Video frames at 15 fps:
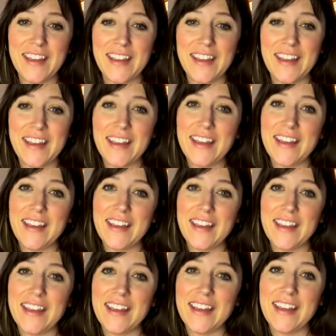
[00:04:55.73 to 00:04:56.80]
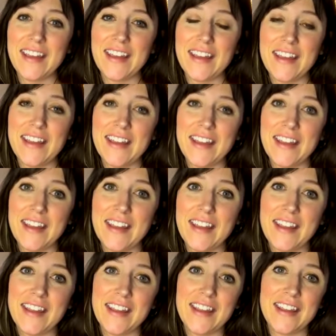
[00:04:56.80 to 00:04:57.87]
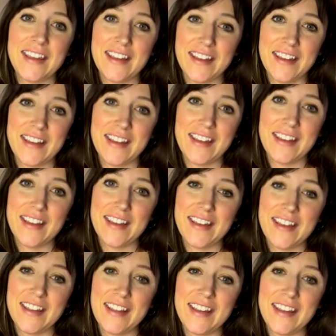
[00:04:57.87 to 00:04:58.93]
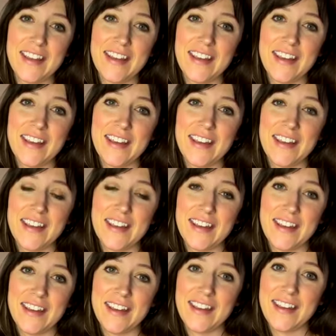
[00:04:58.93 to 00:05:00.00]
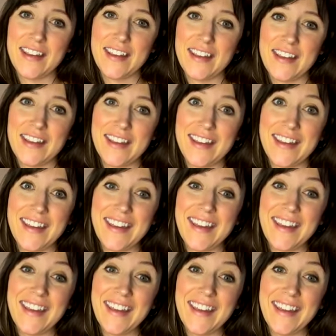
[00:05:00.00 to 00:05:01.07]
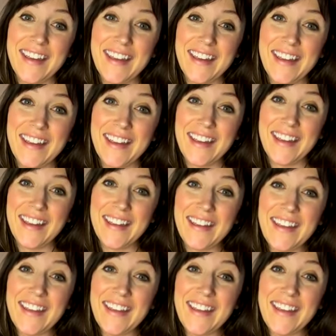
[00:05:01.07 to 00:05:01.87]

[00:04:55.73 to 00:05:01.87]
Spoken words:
The person shown says nothing.